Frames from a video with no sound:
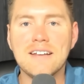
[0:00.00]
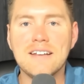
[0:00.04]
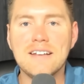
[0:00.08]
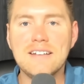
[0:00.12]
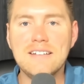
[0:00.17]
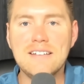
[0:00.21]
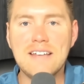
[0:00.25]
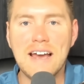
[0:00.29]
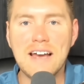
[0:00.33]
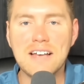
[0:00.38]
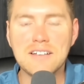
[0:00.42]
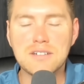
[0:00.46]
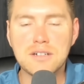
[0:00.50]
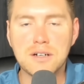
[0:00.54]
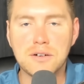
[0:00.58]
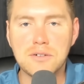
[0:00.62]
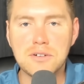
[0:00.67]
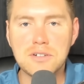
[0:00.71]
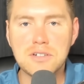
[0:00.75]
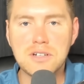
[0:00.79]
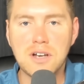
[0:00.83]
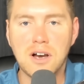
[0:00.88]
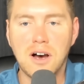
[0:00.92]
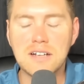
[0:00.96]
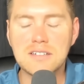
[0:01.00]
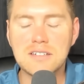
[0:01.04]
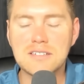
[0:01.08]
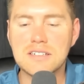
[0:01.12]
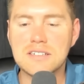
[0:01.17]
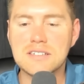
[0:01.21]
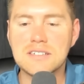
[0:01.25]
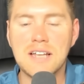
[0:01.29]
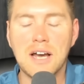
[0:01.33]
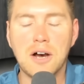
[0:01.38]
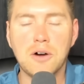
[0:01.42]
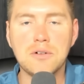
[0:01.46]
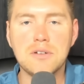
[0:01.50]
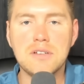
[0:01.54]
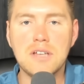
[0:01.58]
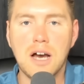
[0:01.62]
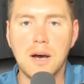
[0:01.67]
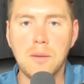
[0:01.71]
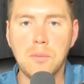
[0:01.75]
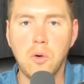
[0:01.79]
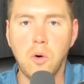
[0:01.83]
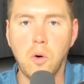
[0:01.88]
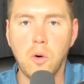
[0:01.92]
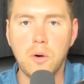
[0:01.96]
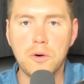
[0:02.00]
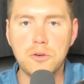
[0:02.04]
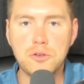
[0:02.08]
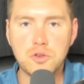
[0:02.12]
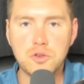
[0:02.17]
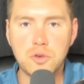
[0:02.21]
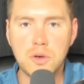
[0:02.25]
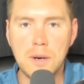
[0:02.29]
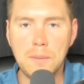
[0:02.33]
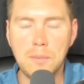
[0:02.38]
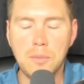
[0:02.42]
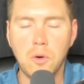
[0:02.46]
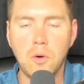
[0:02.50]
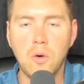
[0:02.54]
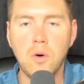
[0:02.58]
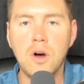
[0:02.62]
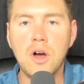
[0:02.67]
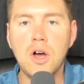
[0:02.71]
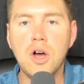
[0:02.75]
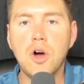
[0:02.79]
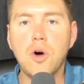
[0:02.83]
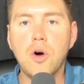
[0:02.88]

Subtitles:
debt service costs that's now double or triple